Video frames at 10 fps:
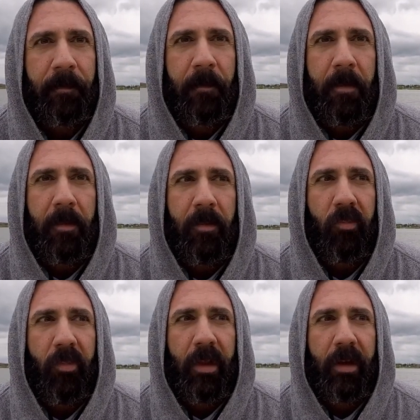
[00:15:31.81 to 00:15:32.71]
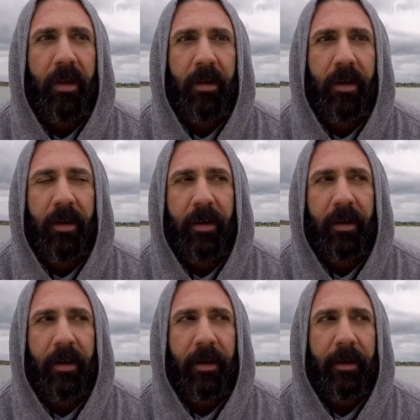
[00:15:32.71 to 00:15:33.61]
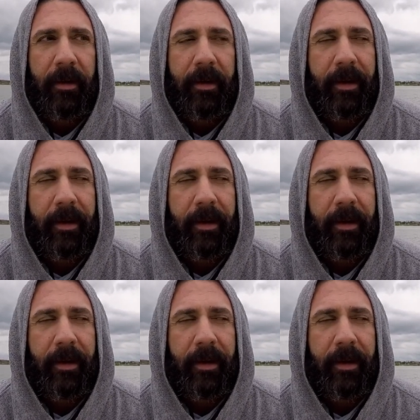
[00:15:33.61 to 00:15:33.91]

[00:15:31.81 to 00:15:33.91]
Nothing is said.